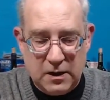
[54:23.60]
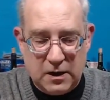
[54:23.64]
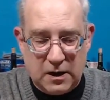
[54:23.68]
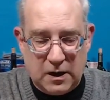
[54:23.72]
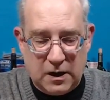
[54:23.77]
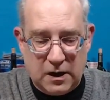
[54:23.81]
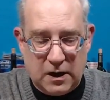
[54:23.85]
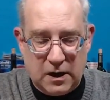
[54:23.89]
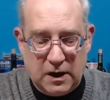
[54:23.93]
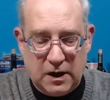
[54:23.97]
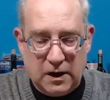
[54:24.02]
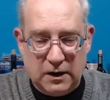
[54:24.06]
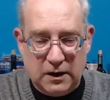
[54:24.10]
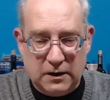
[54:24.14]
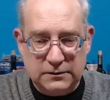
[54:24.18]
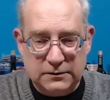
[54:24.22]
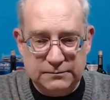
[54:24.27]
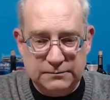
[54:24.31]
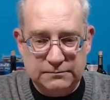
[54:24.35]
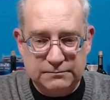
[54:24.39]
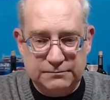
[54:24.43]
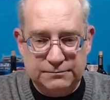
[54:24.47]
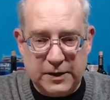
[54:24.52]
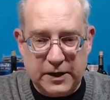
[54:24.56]

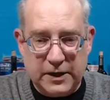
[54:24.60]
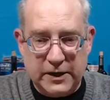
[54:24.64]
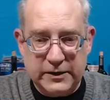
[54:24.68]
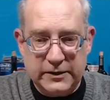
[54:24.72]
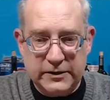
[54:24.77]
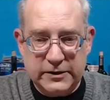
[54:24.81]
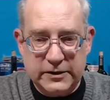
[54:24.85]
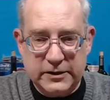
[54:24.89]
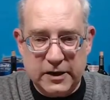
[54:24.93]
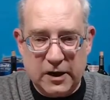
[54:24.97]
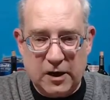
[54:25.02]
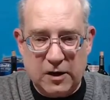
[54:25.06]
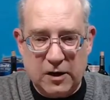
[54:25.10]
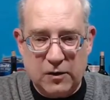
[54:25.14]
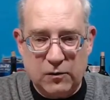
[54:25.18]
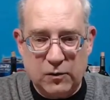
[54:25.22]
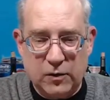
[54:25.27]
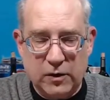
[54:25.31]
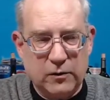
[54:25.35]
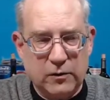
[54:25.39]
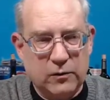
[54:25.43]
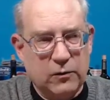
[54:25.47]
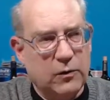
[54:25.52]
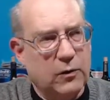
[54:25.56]
But where
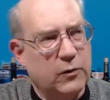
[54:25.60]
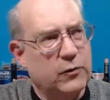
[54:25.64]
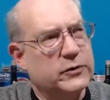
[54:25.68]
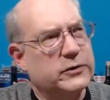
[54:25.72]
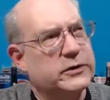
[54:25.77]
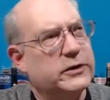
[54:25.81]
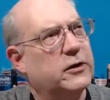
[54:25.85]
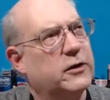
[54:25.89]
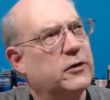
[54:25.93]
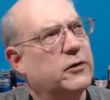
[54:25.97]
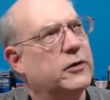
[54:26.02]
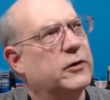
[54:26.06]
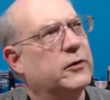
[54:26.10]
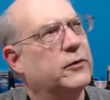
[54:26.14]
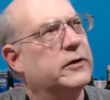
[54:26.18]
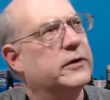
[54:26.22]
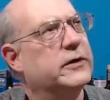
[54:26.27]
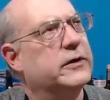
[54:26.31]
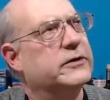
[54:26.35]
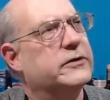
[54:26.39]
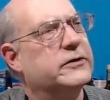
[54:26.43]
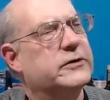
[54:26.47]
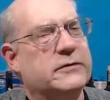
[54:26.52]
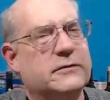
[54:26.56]
was it going with
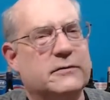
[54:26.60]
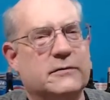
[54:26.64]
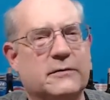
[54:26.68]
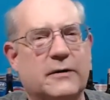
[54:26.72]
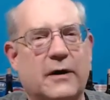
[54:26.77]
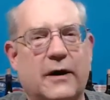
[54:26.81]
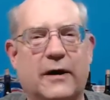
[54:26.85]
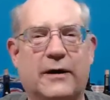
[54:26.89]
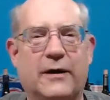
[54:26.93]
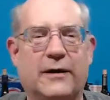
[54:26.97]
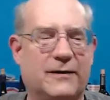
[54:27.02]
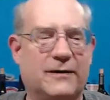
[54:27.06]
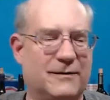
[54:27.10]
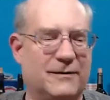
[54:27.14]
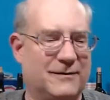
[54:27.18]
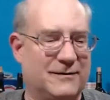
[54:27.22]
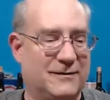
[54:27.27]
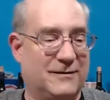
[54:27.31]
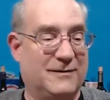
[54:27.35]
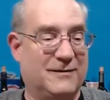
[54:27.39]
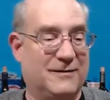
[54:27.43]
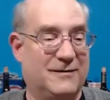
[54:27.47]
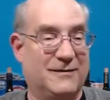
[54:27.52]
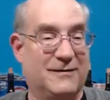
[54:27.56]
this? Hey,
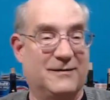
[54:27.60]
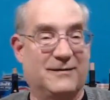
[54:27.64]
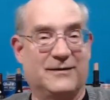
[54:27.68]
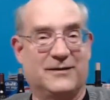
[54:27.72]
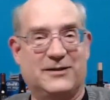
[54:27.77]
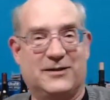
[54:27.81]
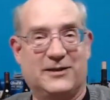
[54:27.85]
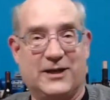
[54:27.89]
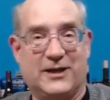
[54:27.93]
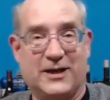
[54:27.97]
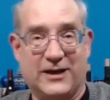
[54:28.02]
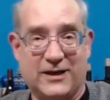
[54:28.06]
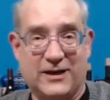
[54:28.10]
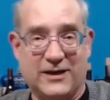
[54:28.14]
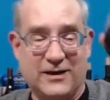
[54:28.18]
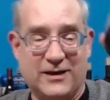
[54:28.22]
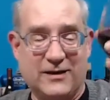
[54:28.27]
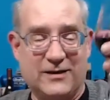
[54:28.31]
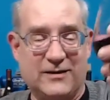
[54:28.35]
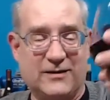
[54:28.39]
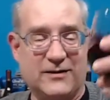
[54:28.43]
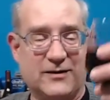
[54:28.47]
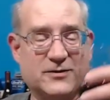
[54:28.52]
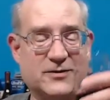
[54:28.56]
it's kicking
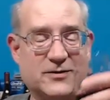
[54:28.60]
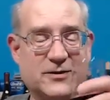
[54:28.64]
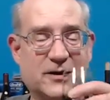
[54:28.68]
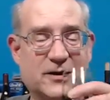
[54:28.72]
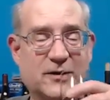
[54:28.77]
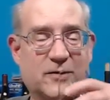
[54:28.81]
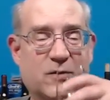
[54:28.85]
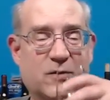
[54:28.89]
in, isn't it?